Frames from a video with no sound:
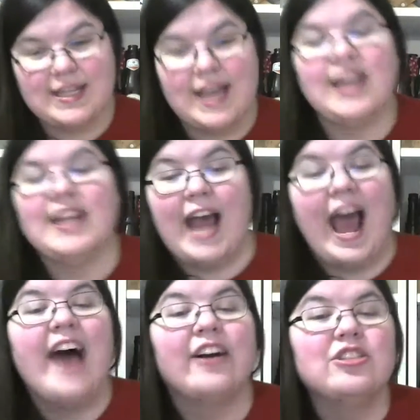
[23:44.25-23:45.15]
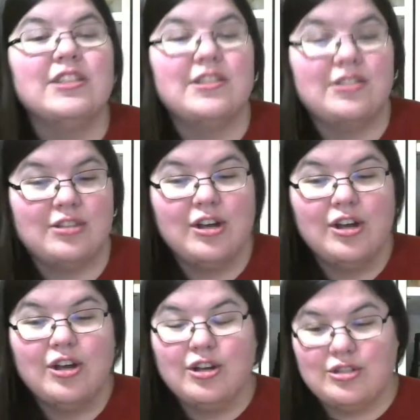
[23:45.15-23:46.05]
taking actions
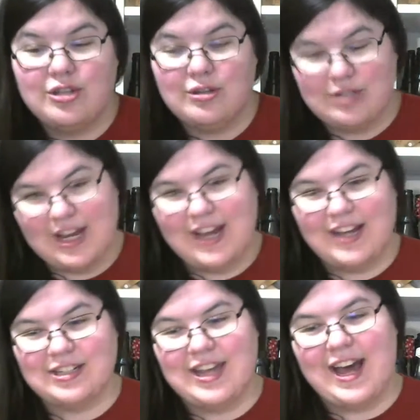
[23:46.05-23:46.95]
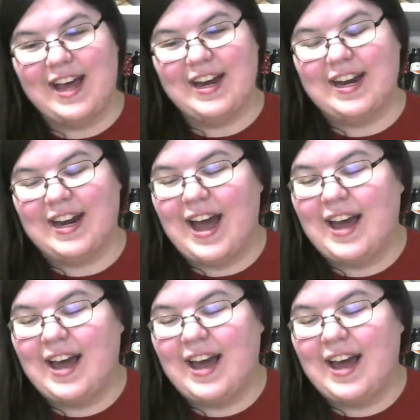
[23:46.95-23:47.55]
to change that. And